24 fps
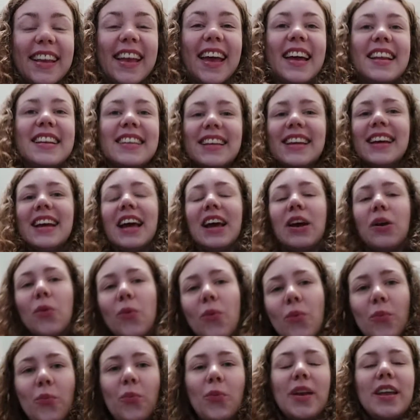Again,
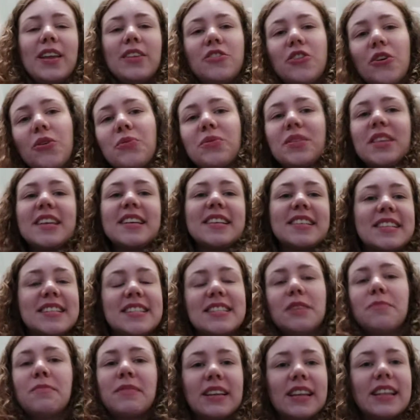we do these
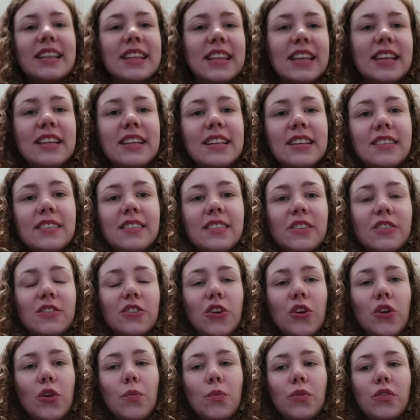similar things as
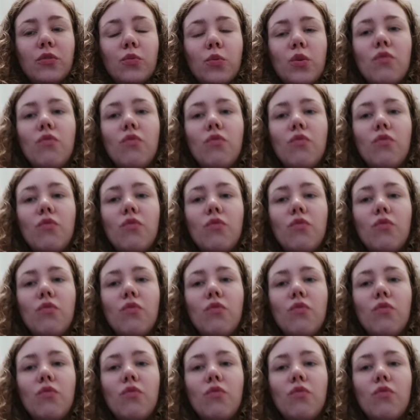humans,